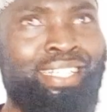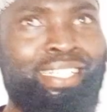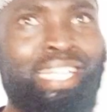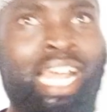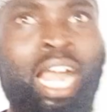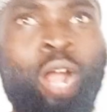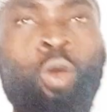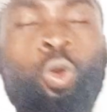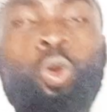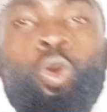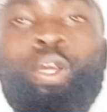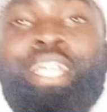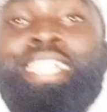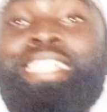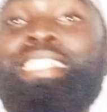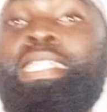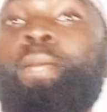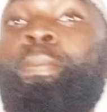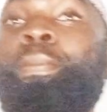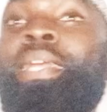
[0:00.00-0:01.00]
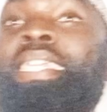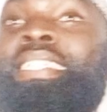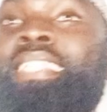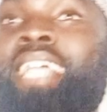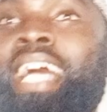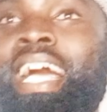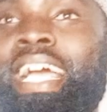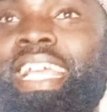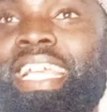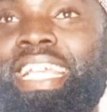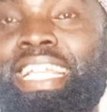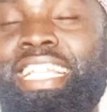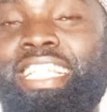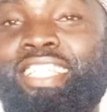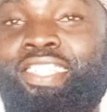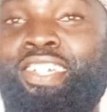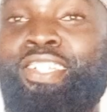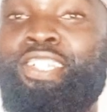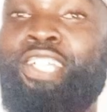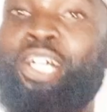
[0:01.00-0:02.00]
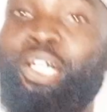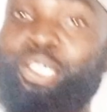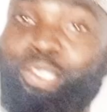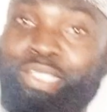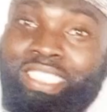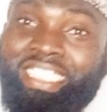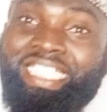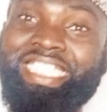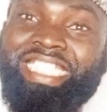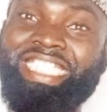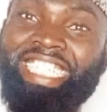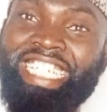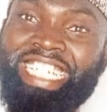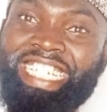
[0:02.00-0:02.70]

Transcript: Now, who is the beater? It is unknown.